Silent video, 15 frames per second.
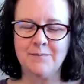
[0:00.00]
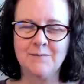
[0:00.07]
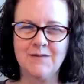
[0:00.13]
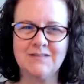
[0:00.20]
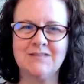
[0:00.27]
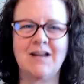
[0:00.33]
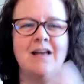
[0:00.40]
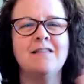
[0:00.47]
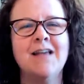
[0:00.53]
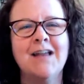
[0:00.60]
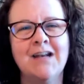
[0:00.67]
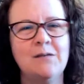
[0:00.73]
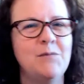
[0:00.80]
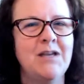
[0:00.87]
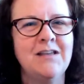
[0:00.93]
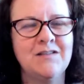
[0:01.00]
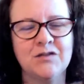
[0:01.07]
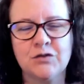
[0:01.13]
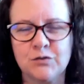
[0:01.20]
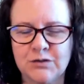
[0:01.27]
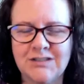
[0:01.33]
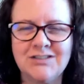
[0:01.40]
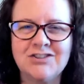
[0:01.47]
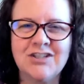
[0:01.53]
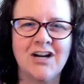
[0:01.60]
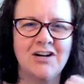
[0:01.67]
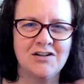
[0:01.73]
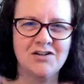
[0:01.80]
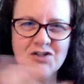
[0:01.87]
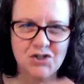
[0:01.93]
It's not letting me screen
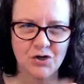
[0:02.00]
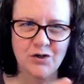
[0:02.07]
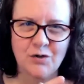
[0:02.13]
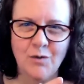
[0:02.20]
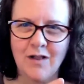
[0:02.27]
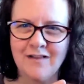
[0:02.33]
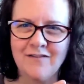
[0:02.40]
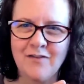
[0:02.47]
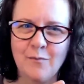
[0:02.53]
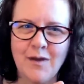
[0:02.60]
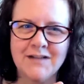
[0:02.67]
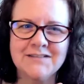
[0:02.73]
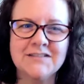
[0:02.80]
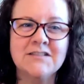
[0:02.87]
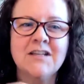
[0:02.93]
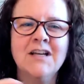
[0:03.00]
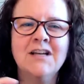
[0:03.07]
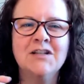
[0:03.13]
share and show you all of the buttons.